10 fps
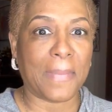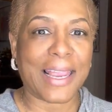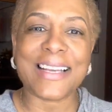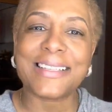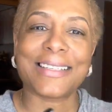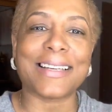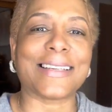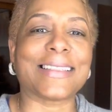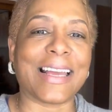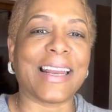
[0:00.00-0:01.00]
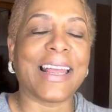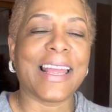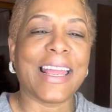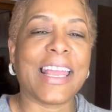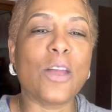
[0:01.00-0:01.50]
It's just that
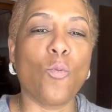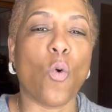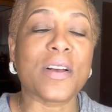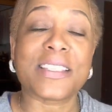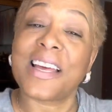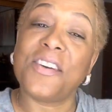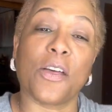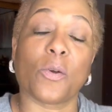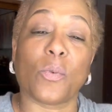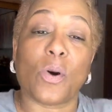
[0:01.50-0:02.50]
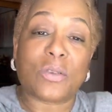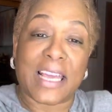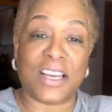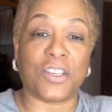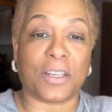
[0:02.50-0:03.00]
he wants another
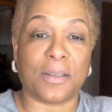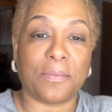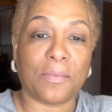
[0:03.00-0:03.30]
rotation.